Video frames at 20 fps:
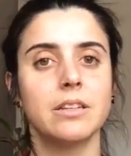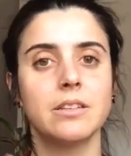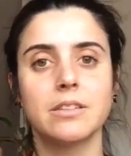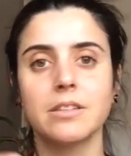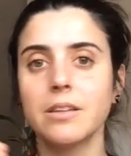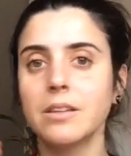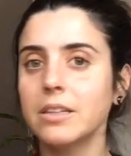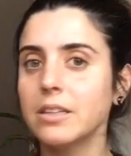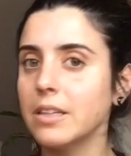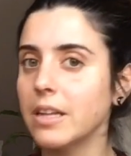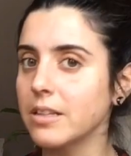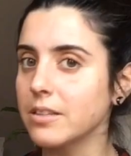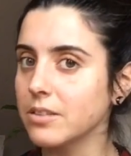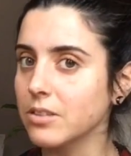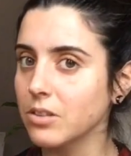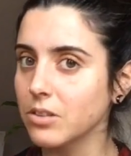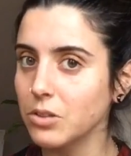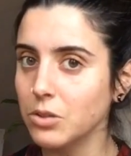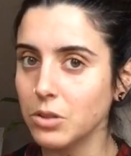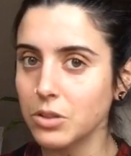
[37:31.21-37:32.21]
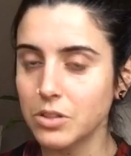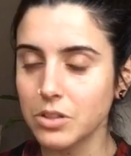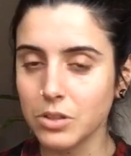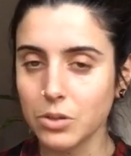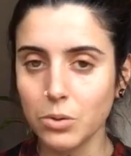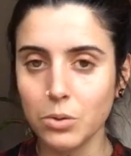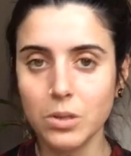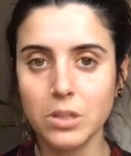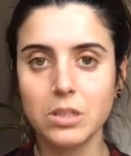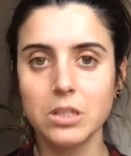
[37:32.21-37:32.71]
It's something that's good. It's
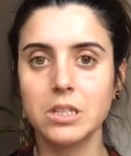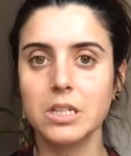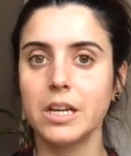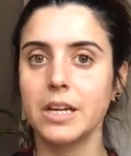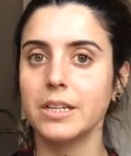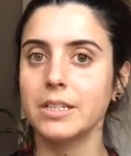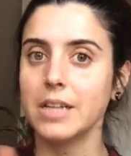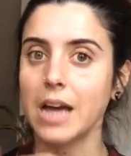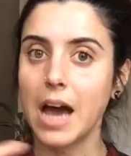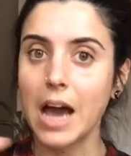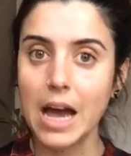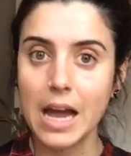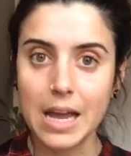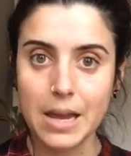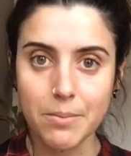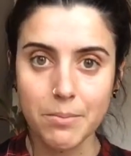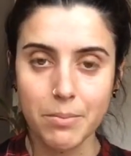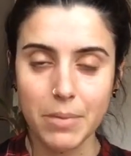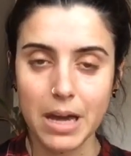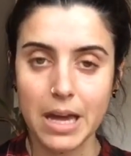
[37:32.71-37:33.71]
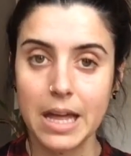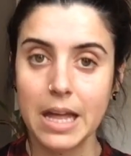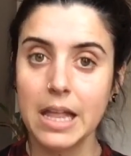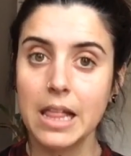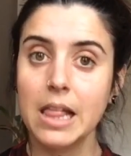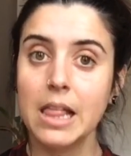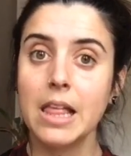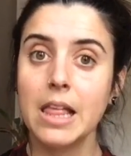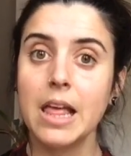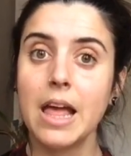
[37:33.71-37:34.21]
going to take time, but
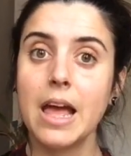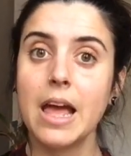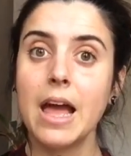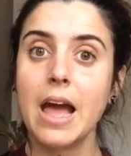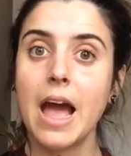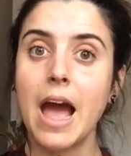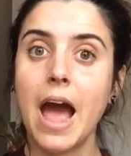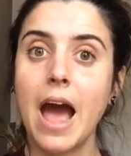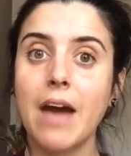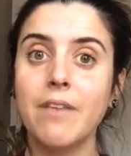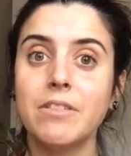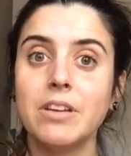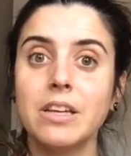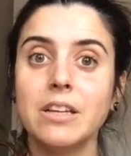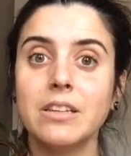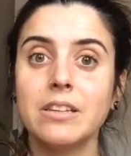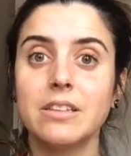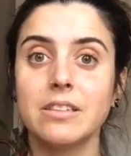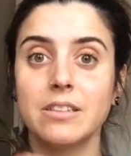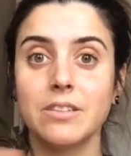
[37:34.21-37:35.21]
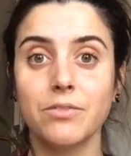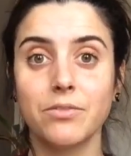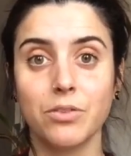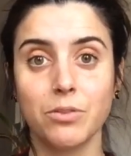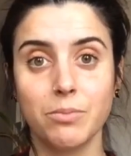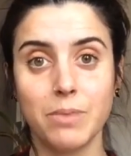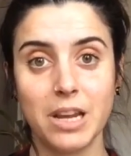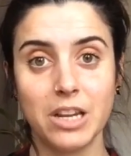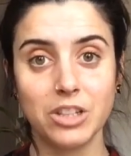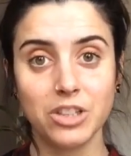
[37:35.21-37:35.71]
having this
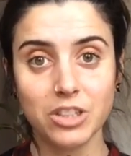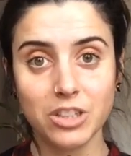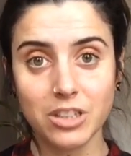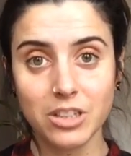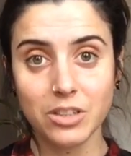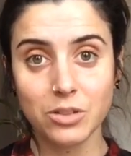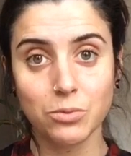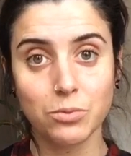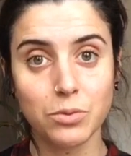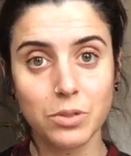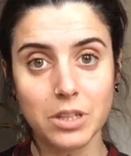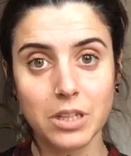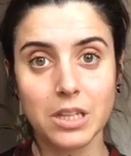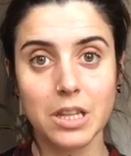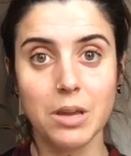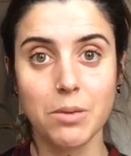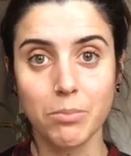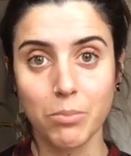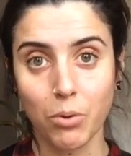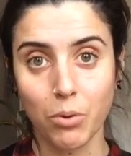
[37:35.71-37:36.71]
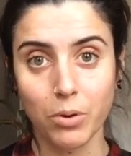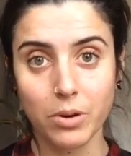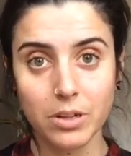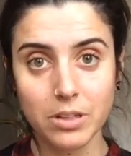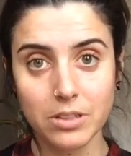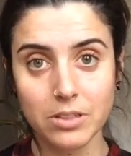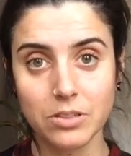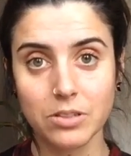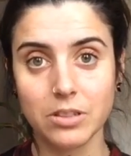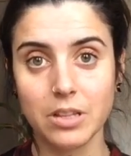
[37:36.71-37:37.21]
information is really
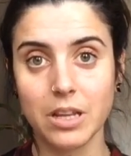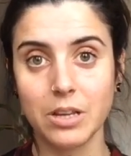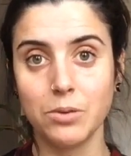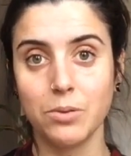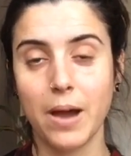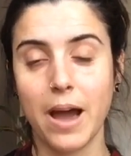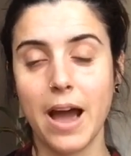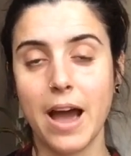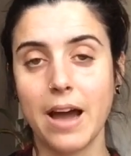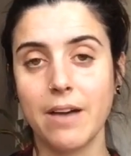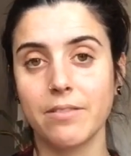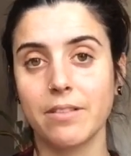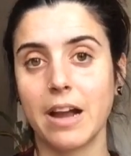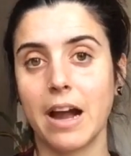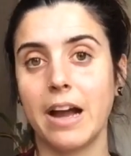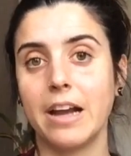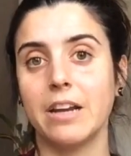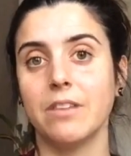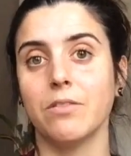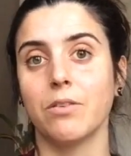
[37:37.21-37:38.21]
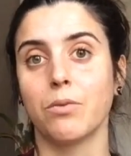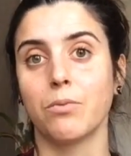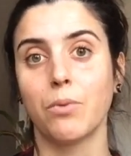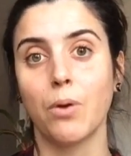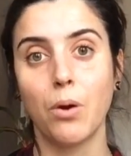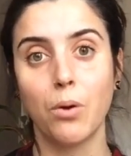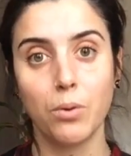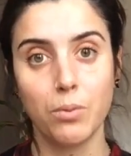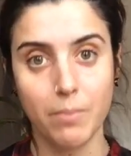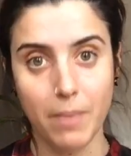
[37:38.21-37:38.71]
important so that you have kind of a
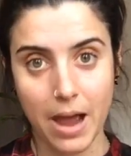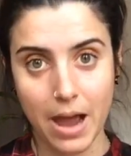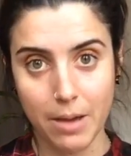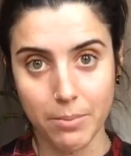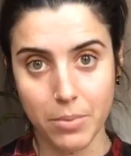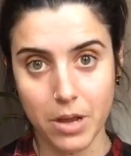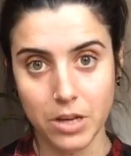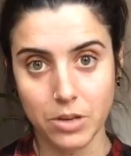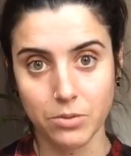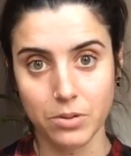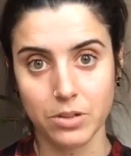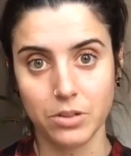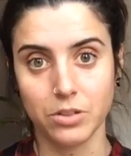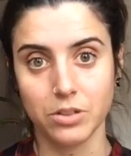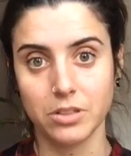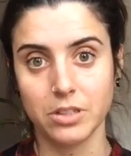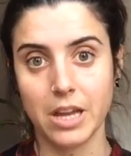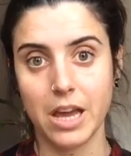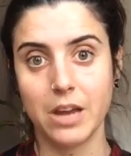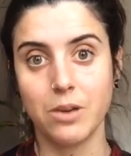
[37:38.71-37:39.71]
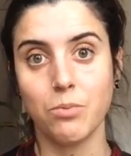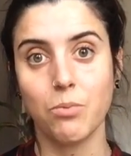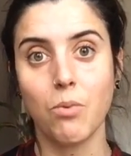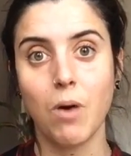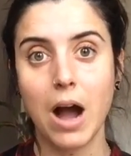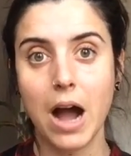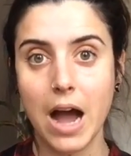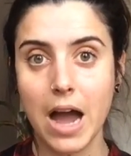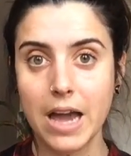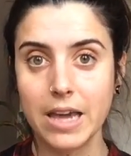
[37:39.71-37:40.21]
roadmap and you understand
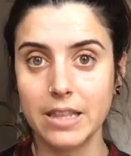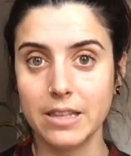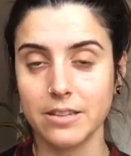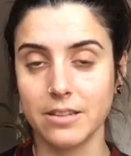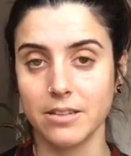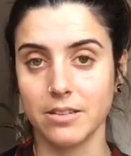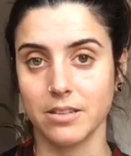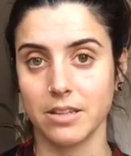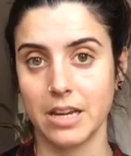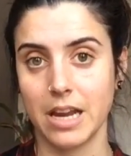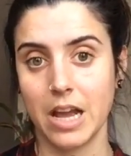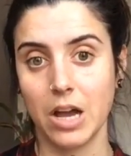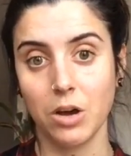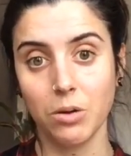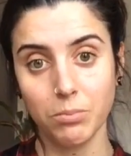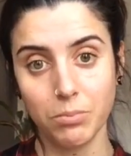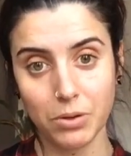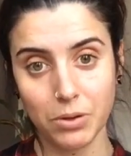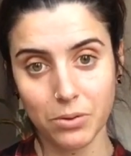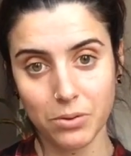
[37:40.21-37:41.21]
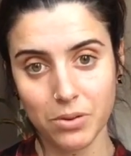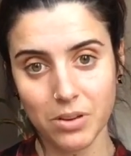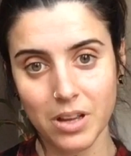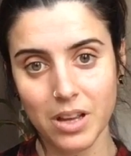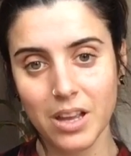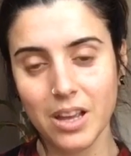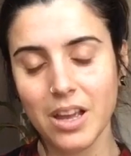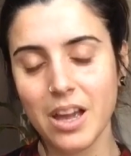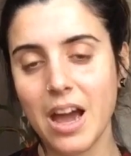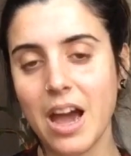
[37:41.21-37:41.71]
why this is going to help you,
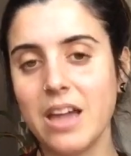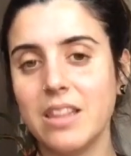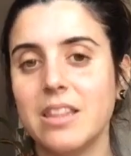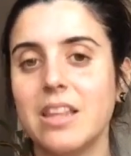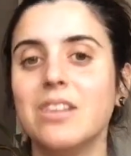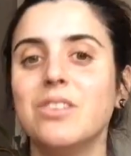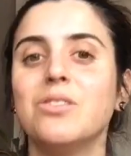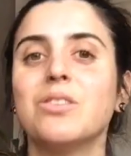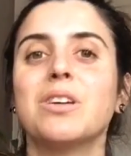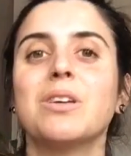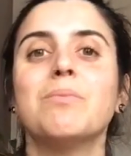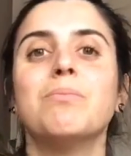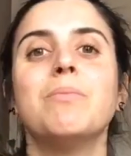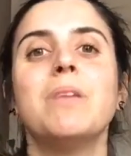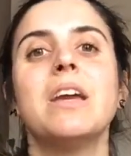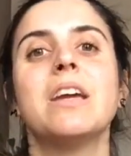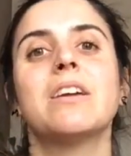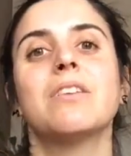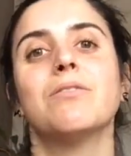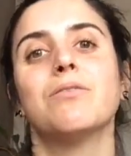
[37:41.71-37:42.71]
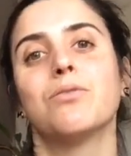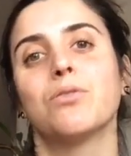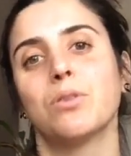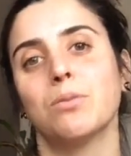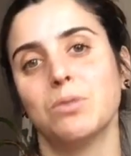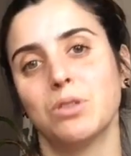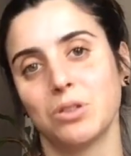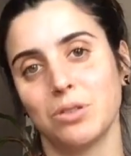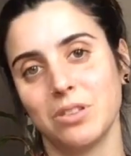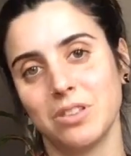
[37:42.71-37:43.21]
and then you can make
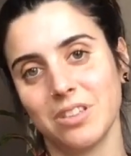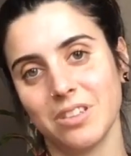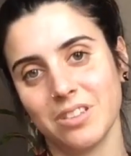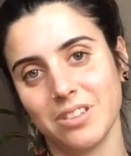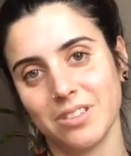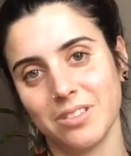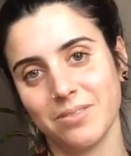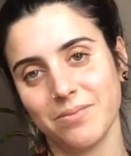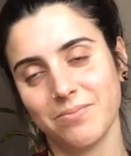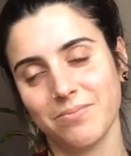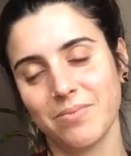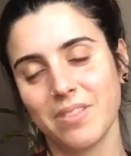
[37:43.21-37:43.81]
informed choices.